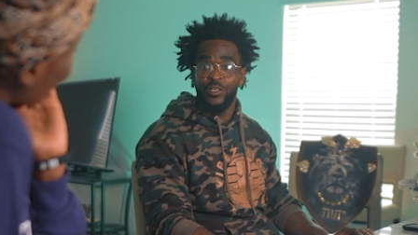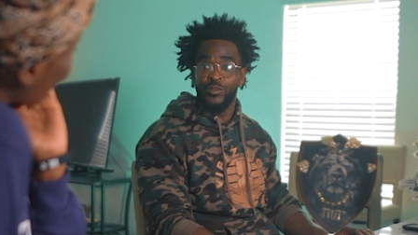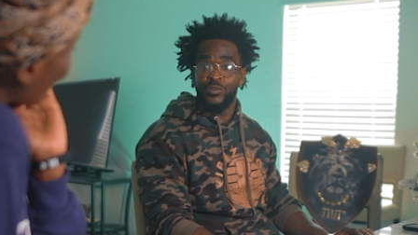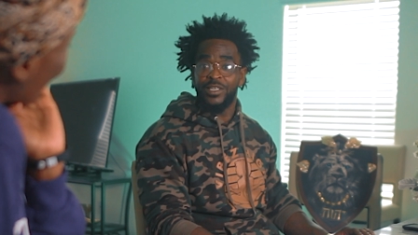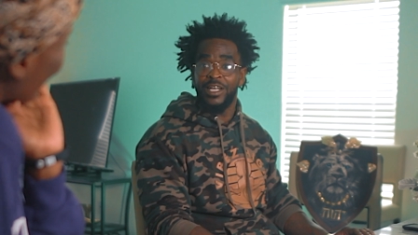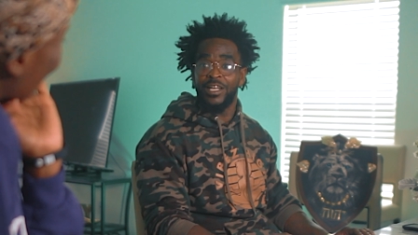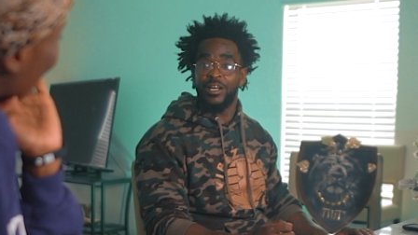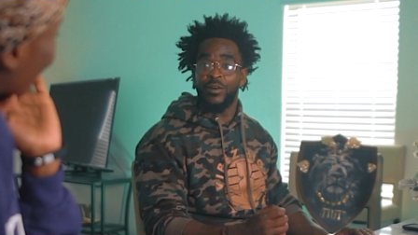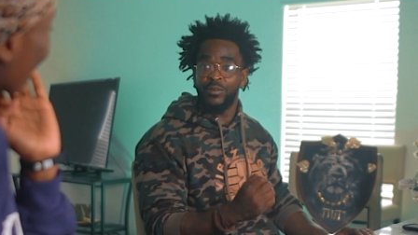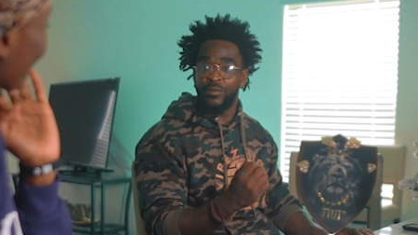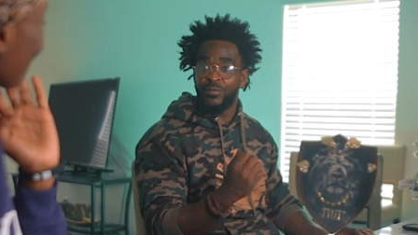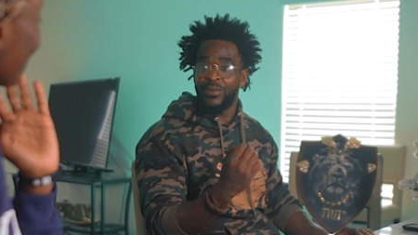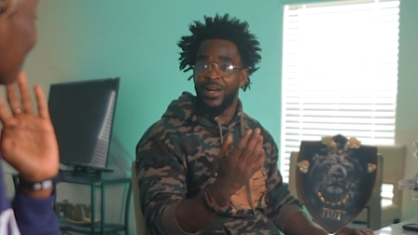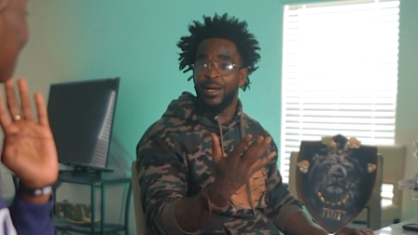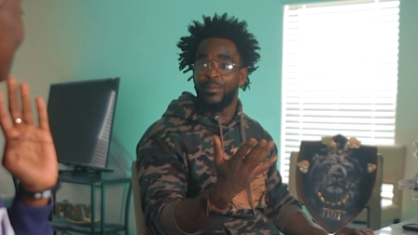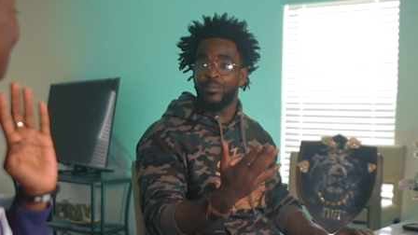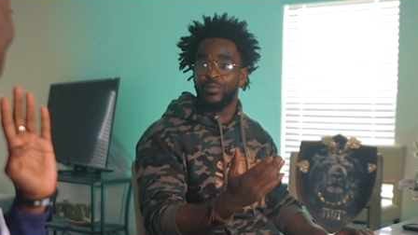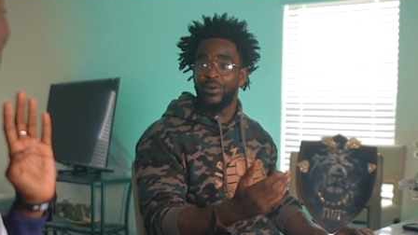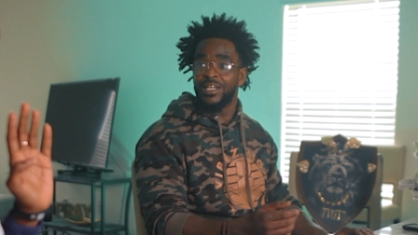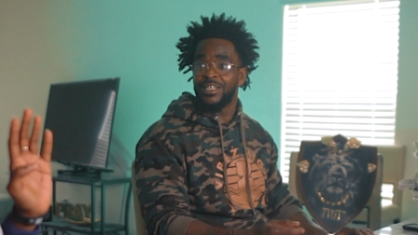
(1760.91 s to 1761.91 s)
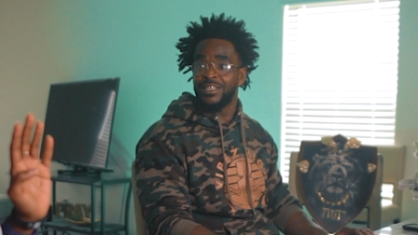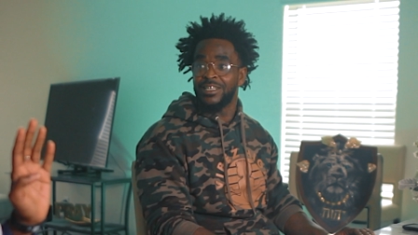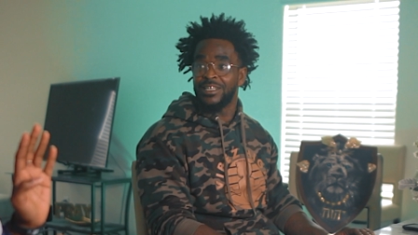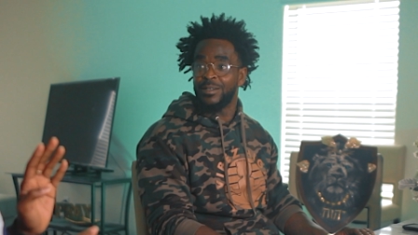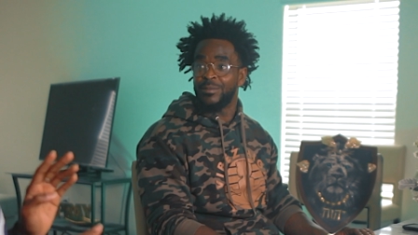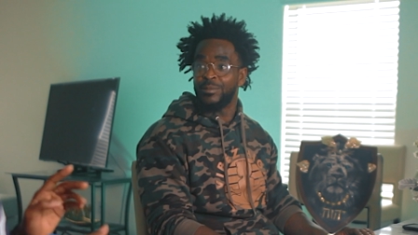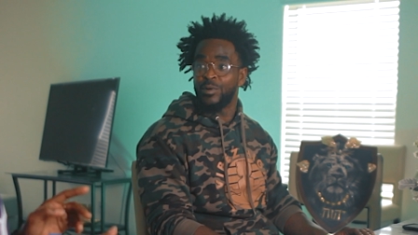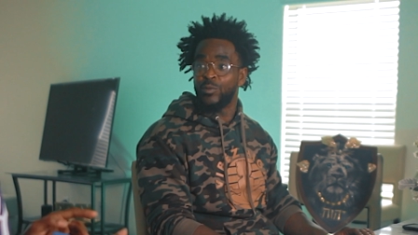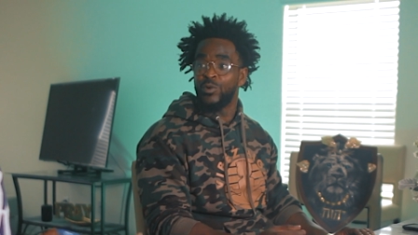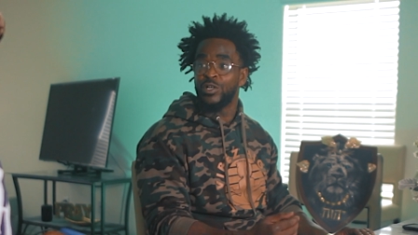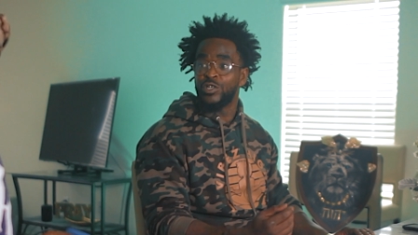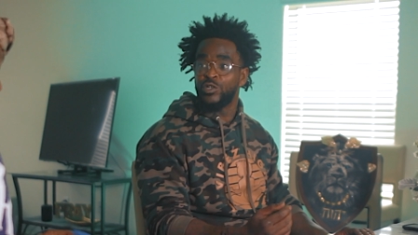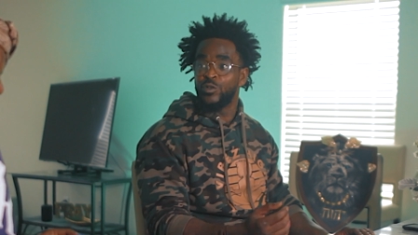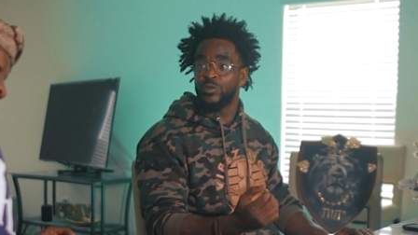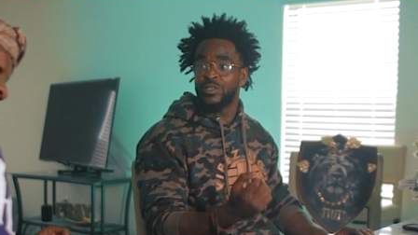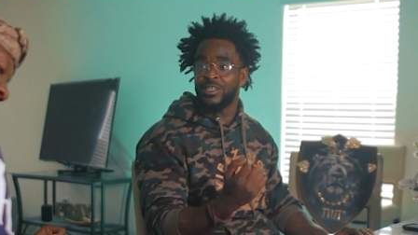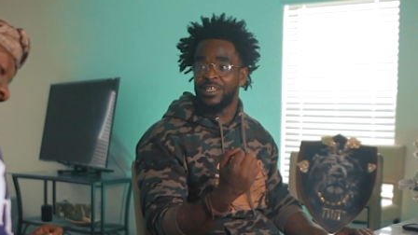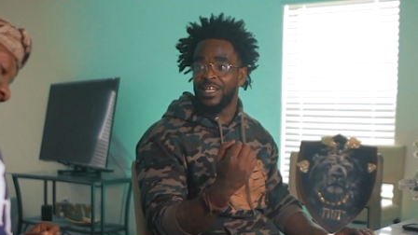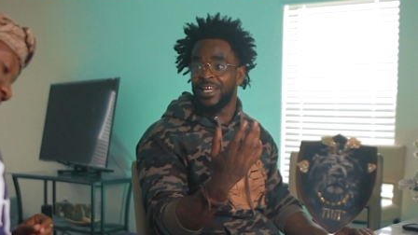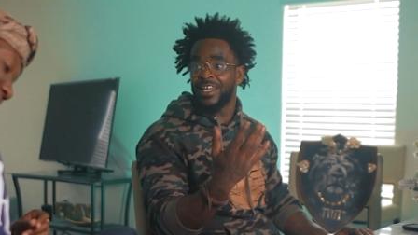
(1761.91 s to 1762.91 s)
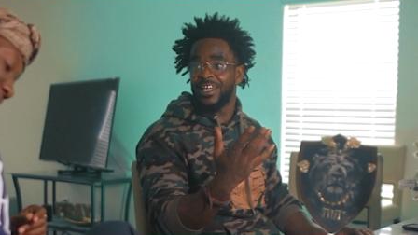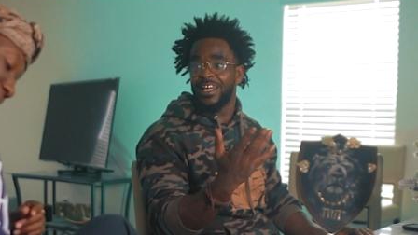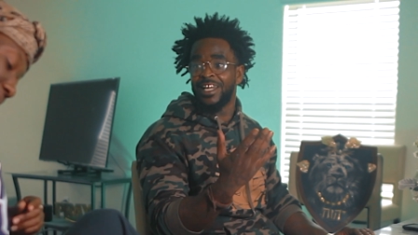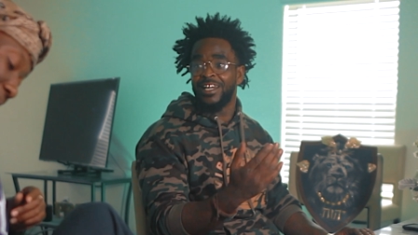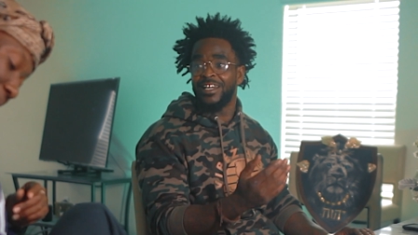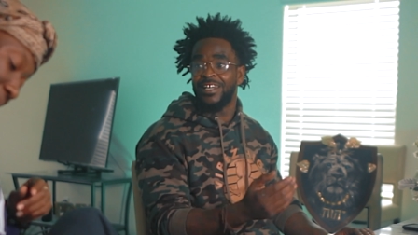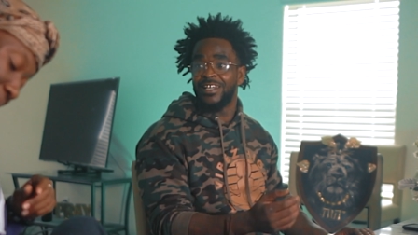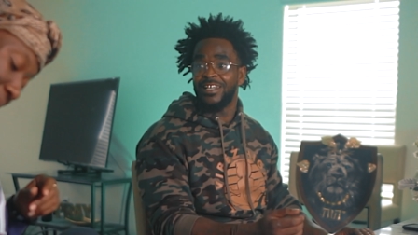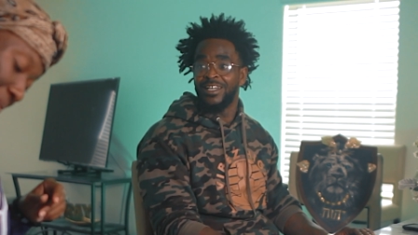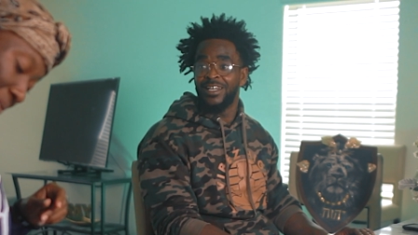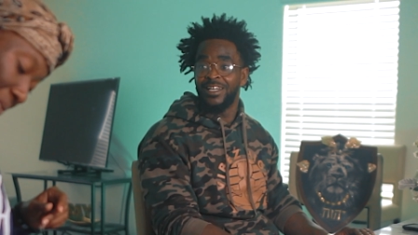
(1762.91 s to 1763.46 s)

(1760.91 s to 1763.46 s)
You yeah. set up a vibration, but what you setting out,